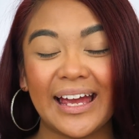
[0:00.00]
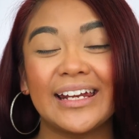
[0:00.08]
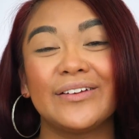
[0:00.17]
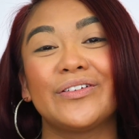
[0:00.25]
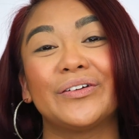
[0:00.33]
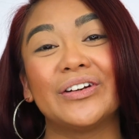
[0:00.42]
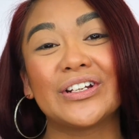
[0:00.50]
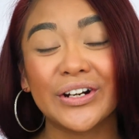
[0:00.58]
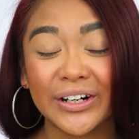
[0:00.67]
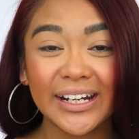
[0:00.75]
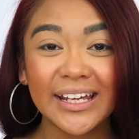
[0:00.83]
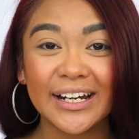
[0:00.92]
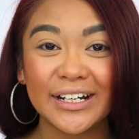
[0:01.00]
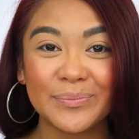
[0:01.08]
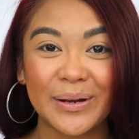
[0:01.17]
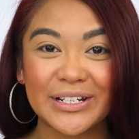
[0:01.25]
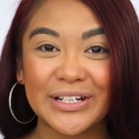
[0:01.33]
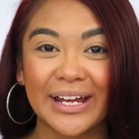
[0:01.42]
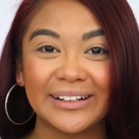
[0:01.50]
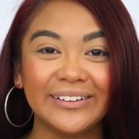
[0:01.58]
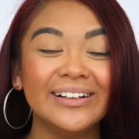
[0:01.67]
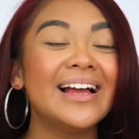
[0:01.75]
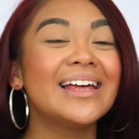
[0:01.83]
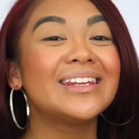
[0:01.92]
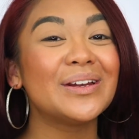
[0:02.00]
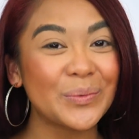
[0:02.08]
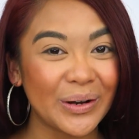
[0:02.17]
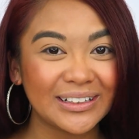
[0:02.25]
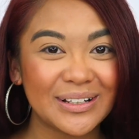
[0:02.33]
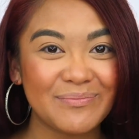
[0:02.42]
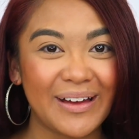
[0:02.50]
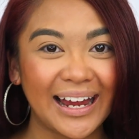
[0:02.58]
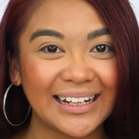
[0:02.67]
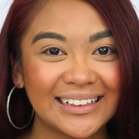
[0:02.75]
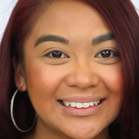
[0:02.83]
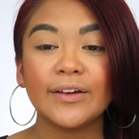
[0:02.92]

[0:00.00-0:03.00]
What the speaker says: And if you're returning here to my channel, then welcome back.